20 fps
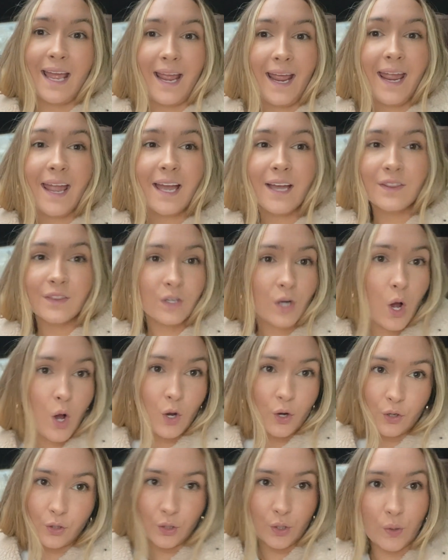and they're
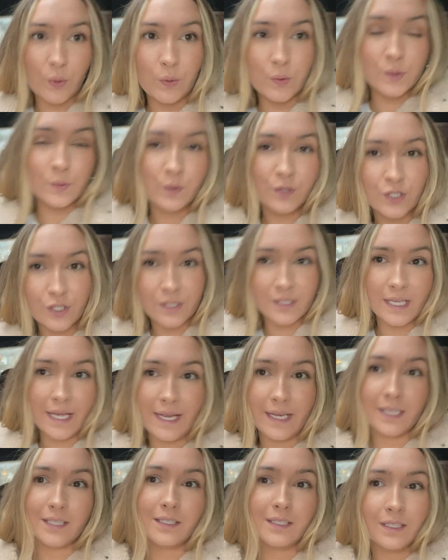all closed, which is
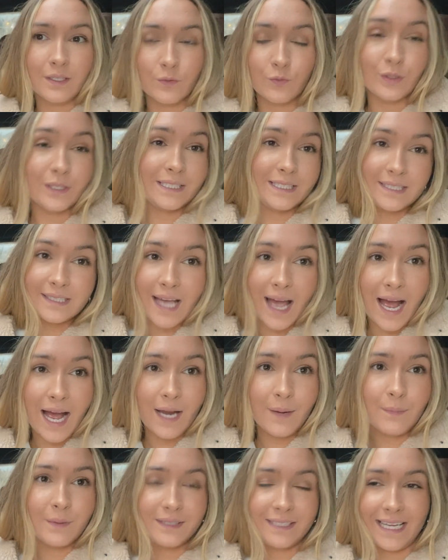like really
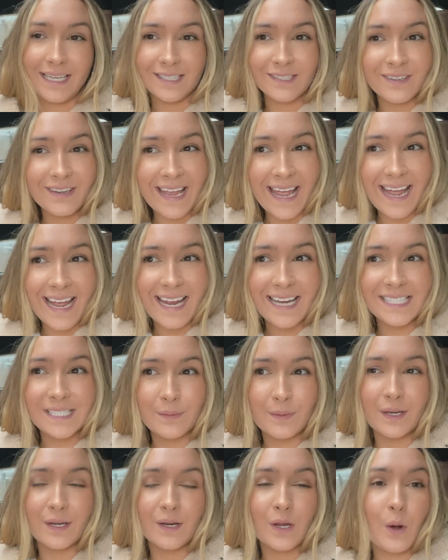sad, but that's okay. So
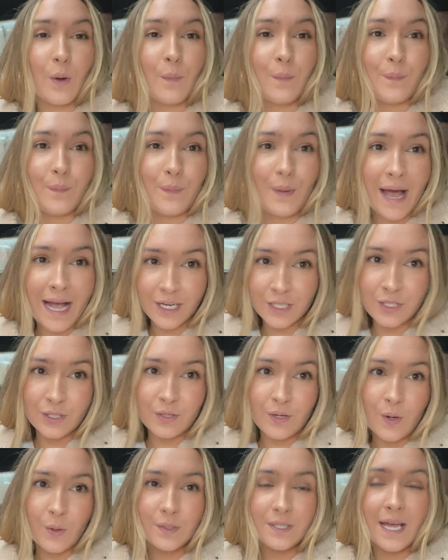we're gonna go back to the
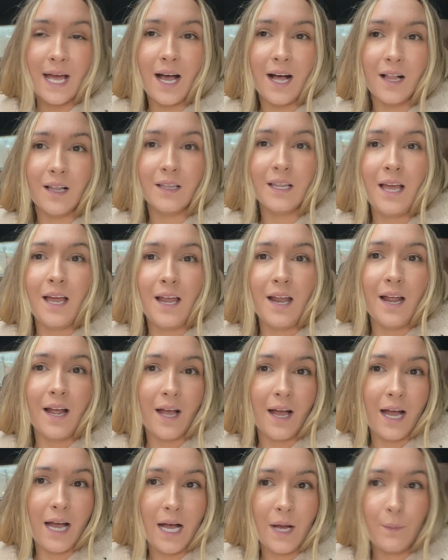hotel.
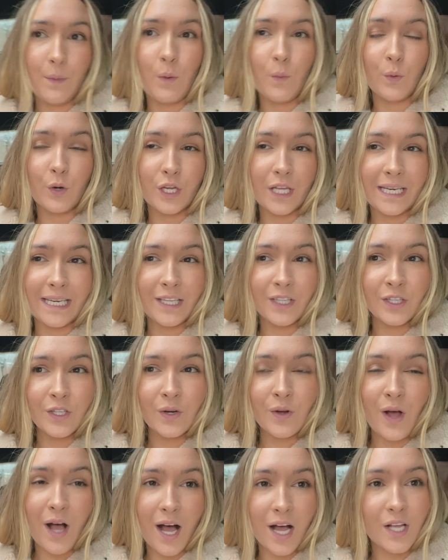Um, we're getting a
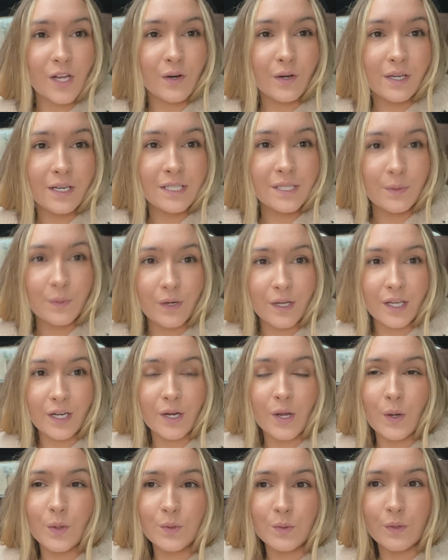little hungry, so we're gonna
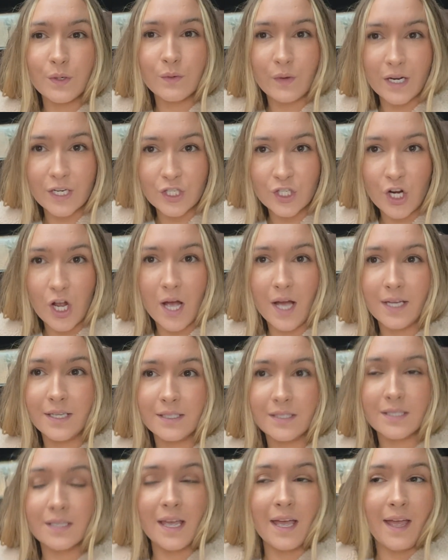go to a
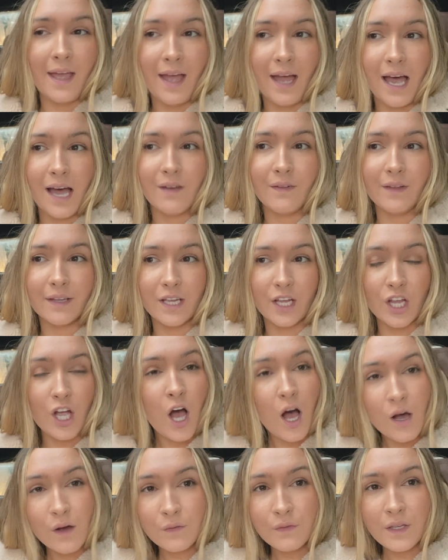restaurant, have like a
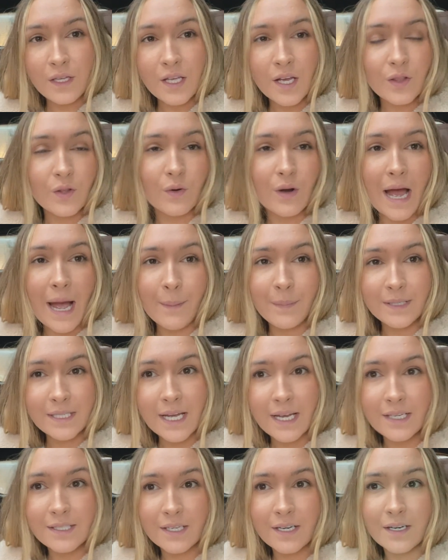coffee, a little
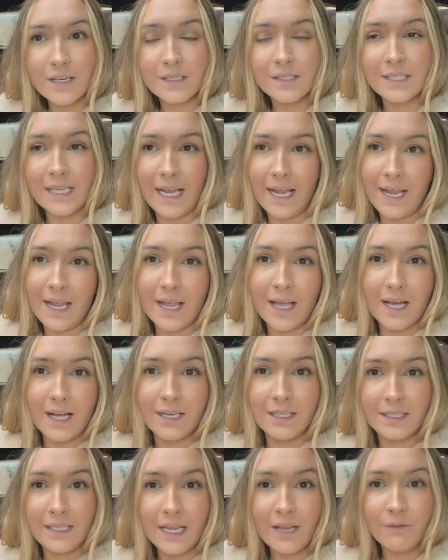appetizers,
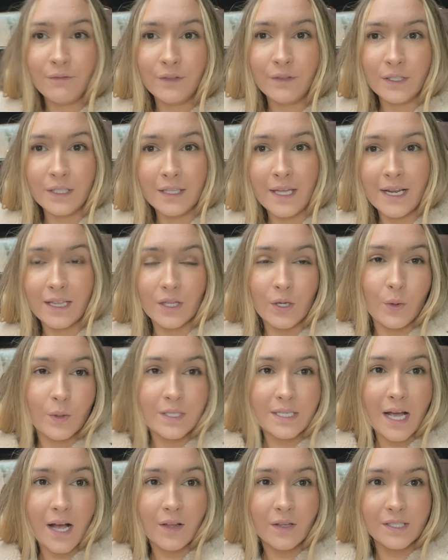and thankfully like the
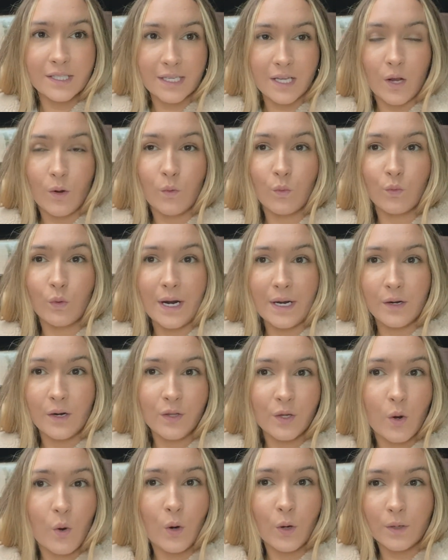hotel is like right around
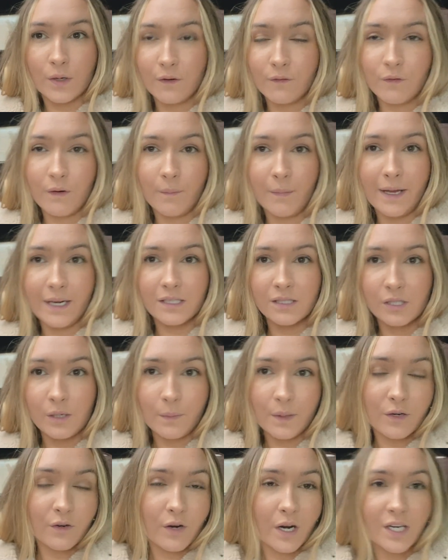the corner from like so
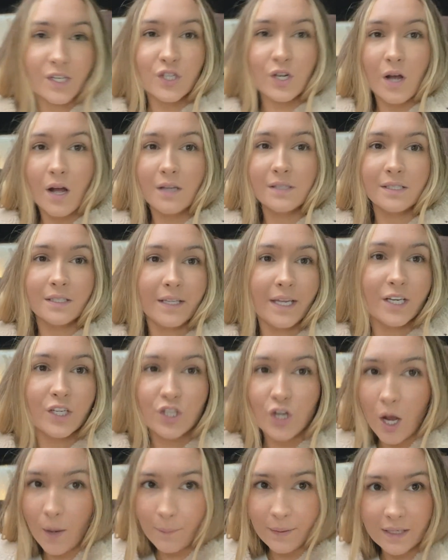many restaurants and like
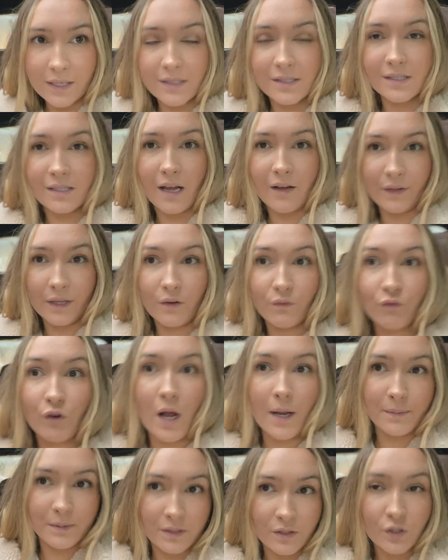shopping and stuff like
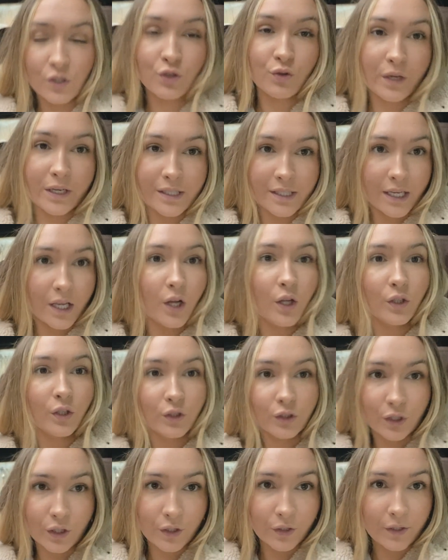Robson Street's like
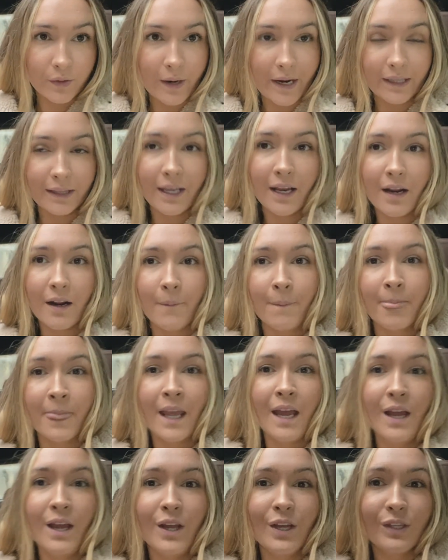literally right there
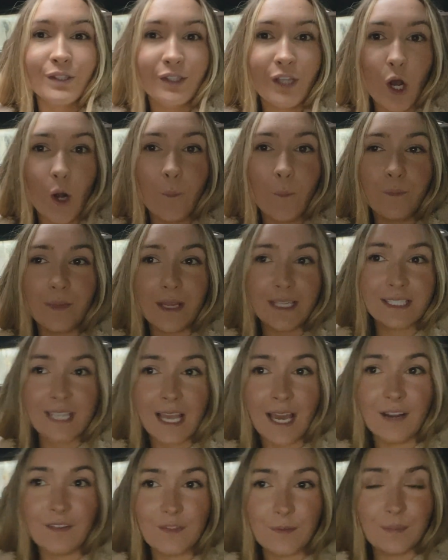so that's
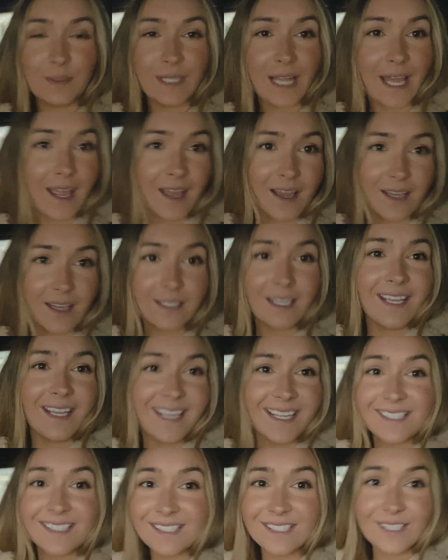kind of the plan
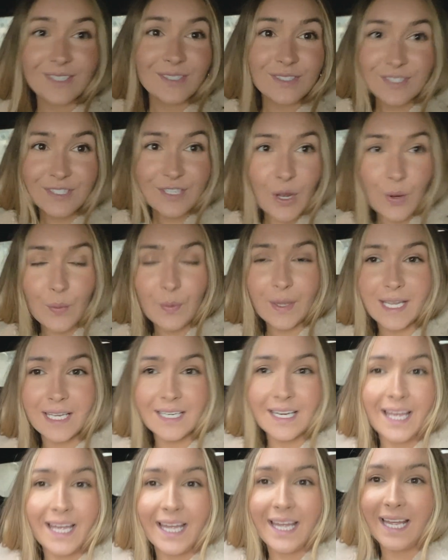it's still
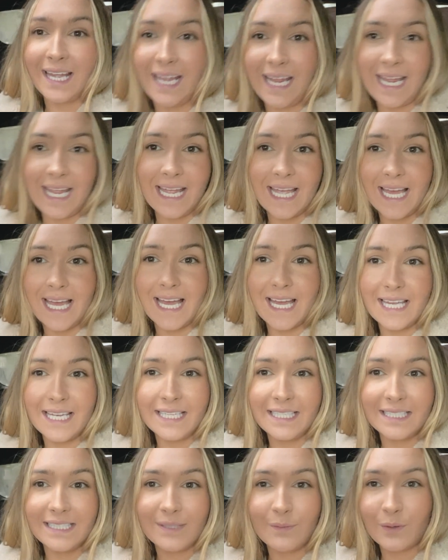snowing
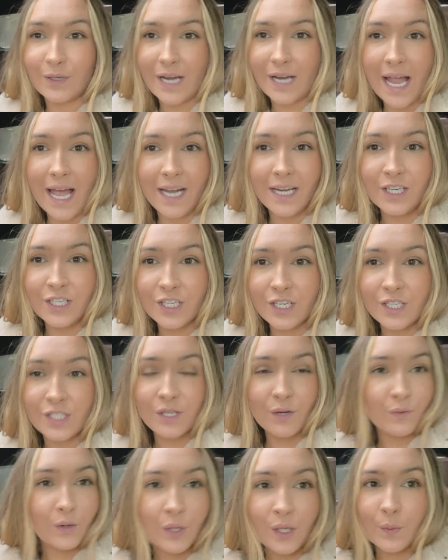and we're kind of just
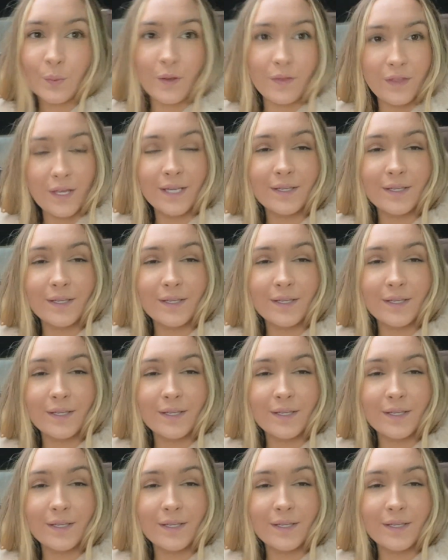rolling with